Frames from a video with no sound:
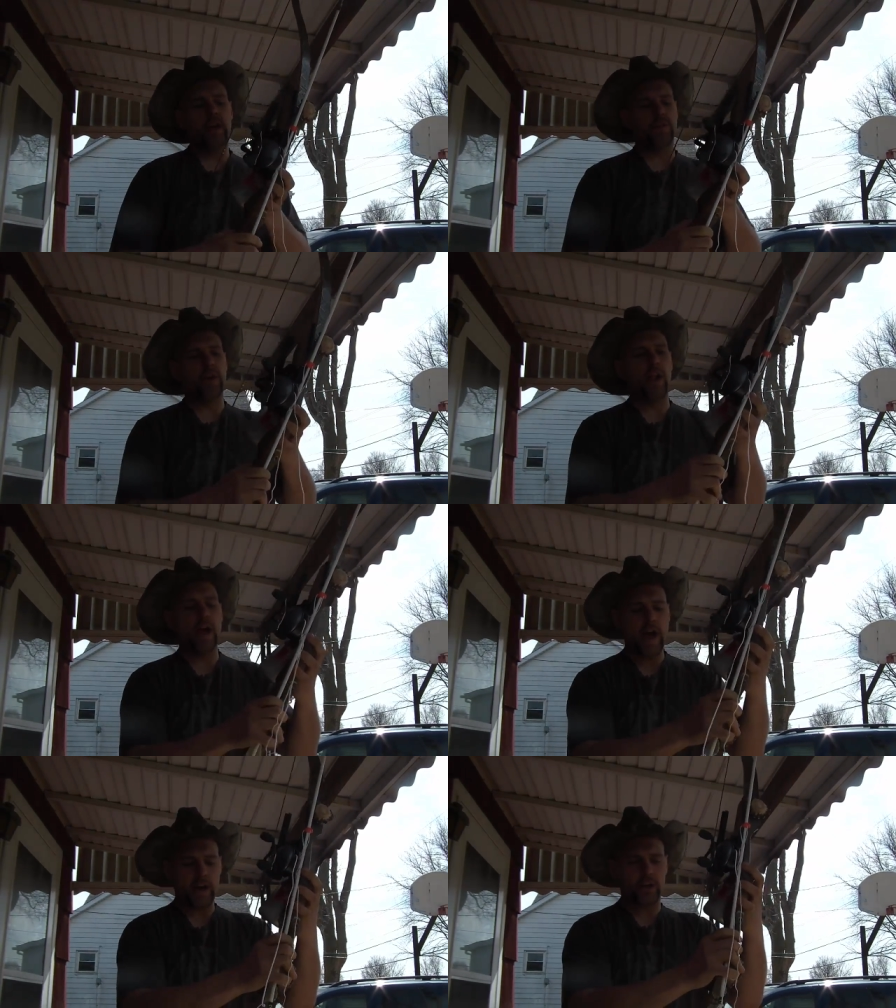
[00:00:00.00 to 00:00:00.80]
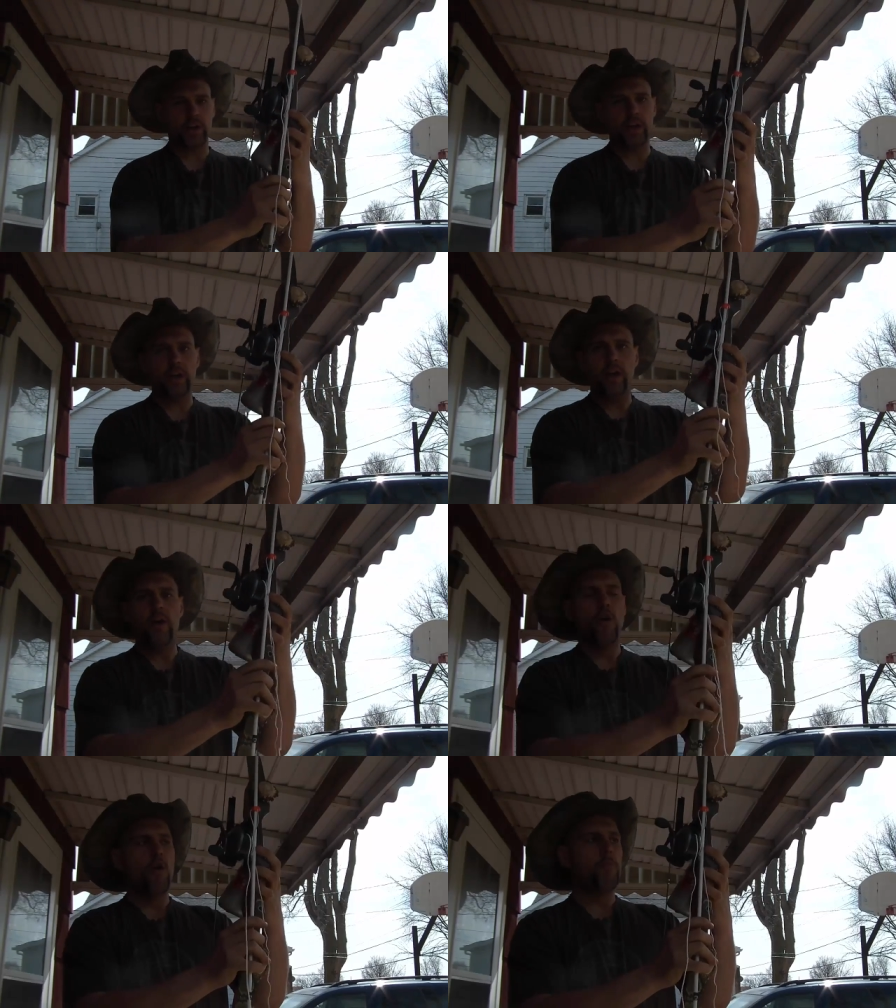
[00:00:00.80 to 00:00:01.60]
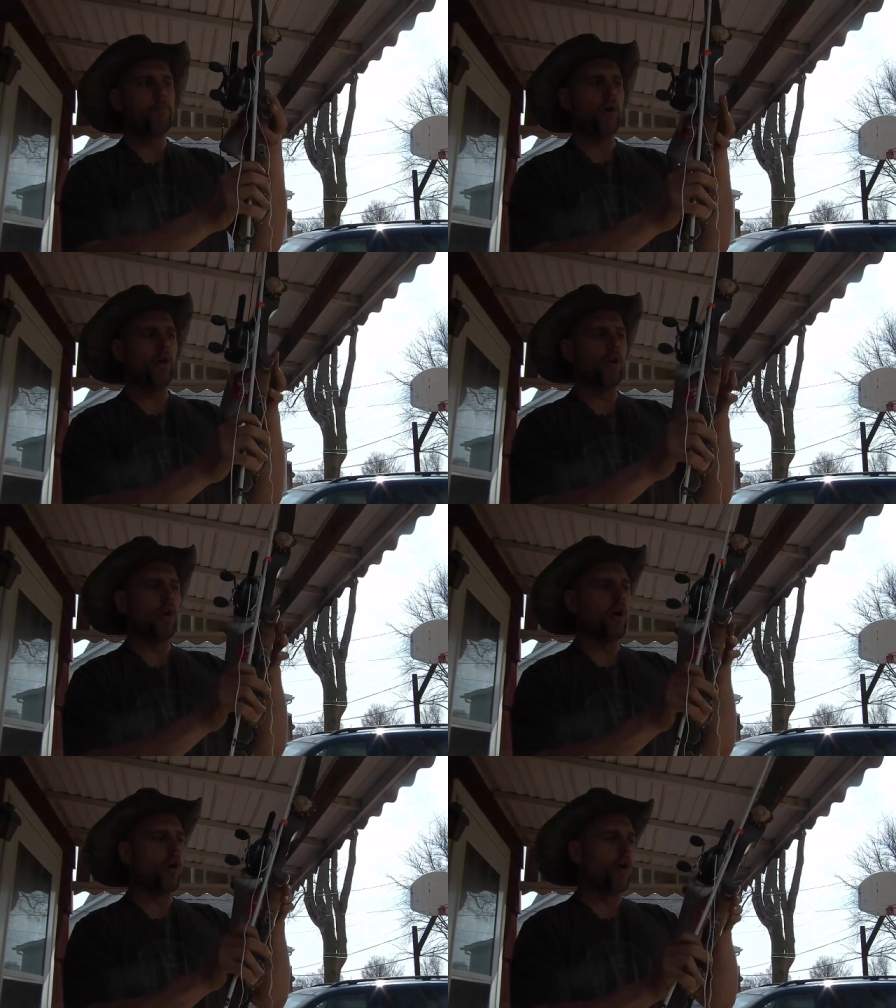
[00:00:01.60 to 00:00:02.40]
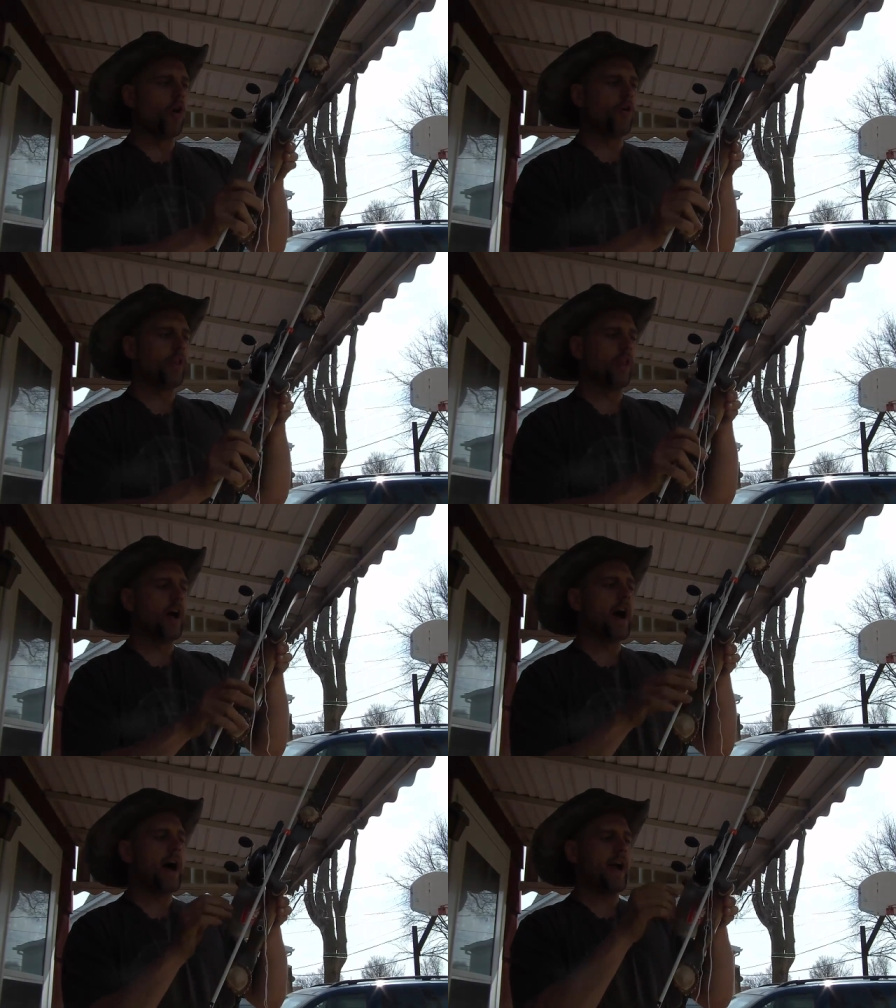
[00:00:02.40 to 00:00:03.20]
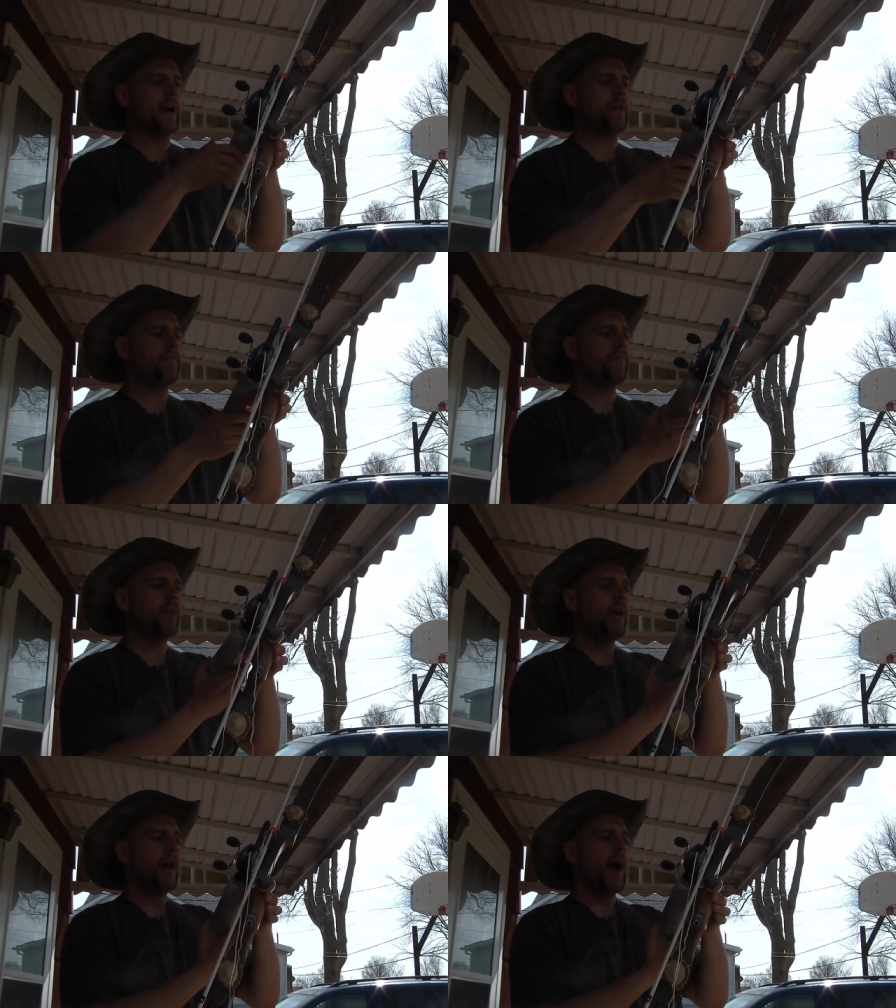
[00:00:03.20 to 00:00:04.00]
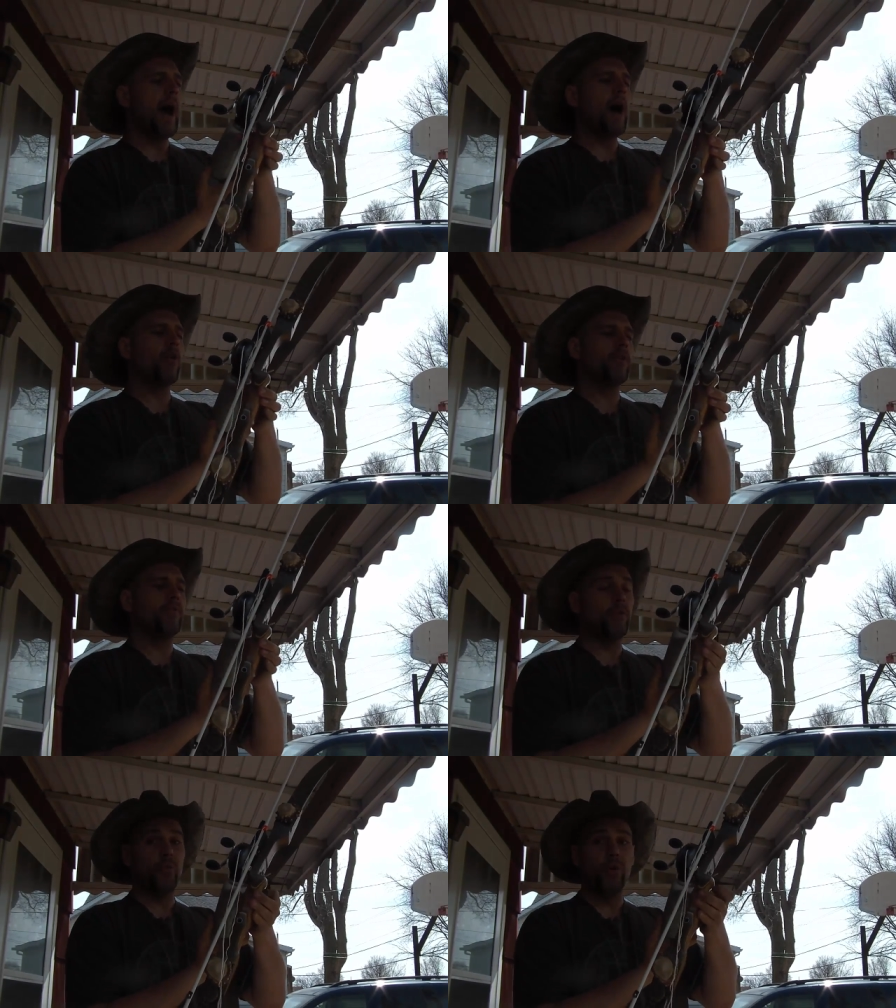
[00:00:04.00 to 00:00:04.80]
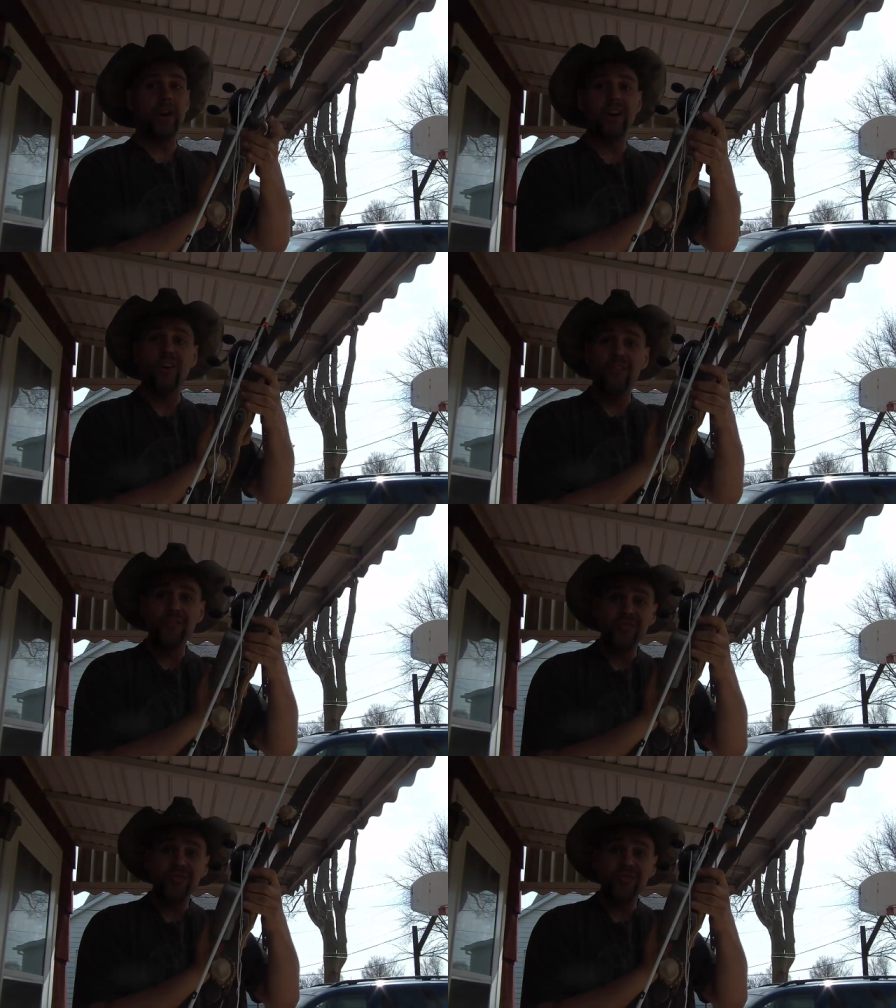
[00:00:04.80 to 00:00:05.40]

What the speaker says: is I'll actually pull all the line out of the reel